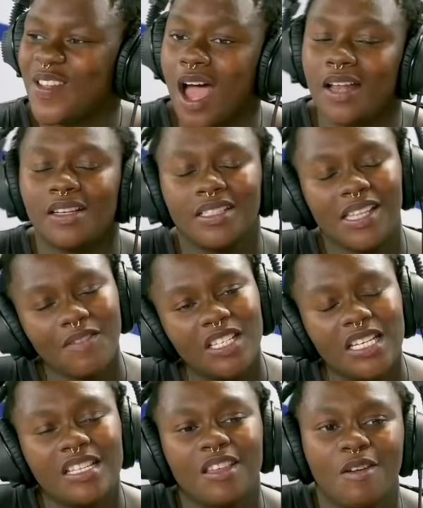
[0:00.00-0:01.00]
So yeah,
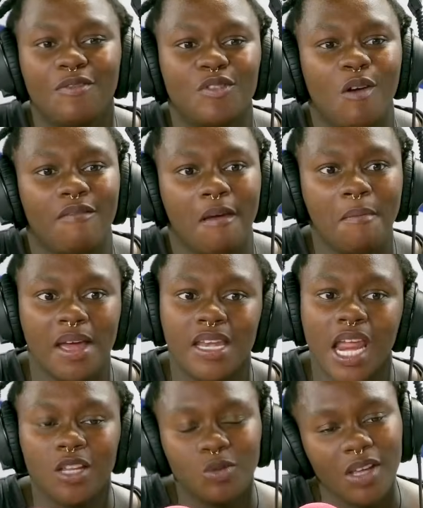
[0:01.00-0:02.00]
17th of
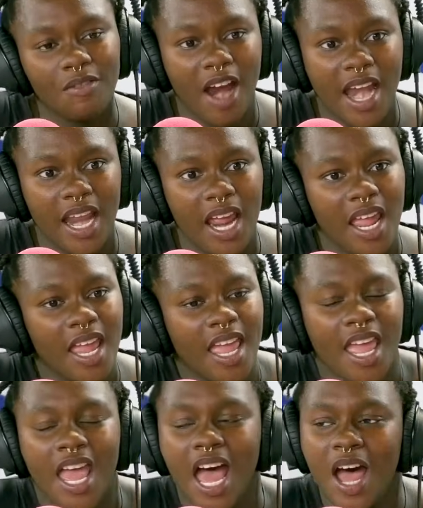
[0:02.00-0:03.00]
November, next week, Friday,